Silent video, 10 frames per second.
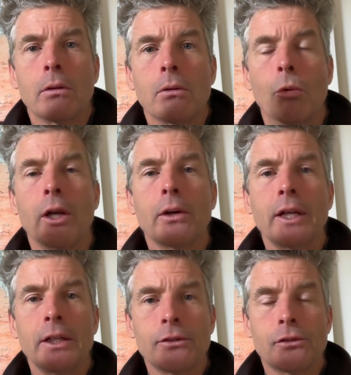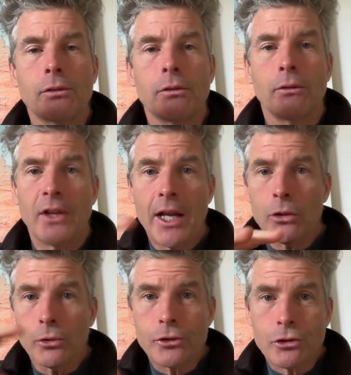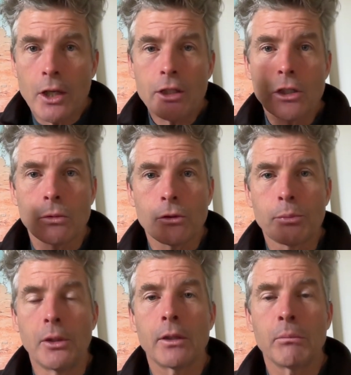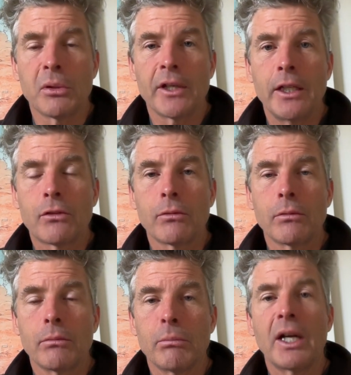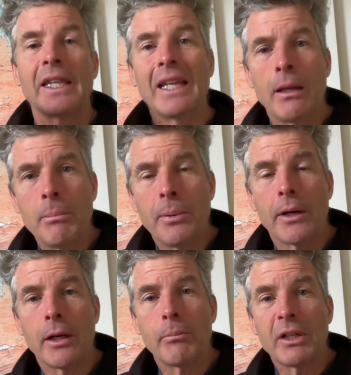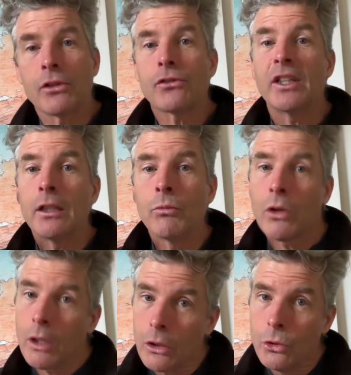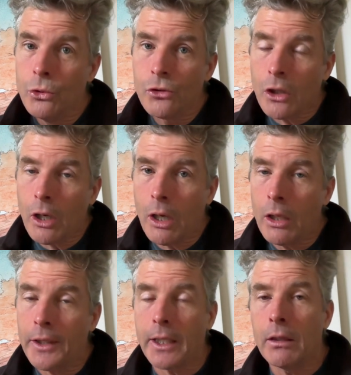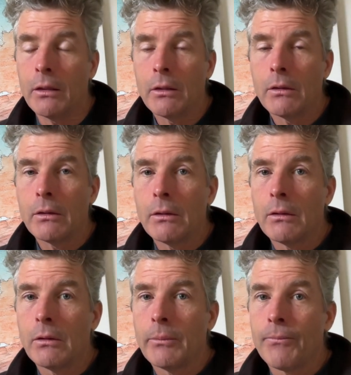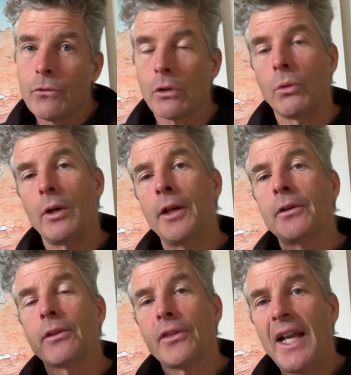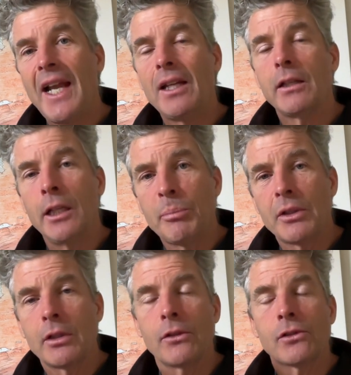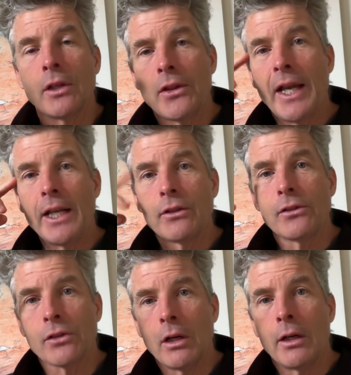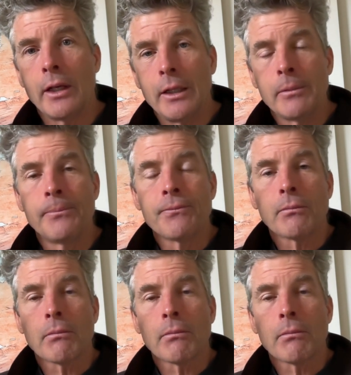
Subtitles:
whereas that whole structure was put in place by the Empire because they didn't want to lose a colony. So under that impetus and that design,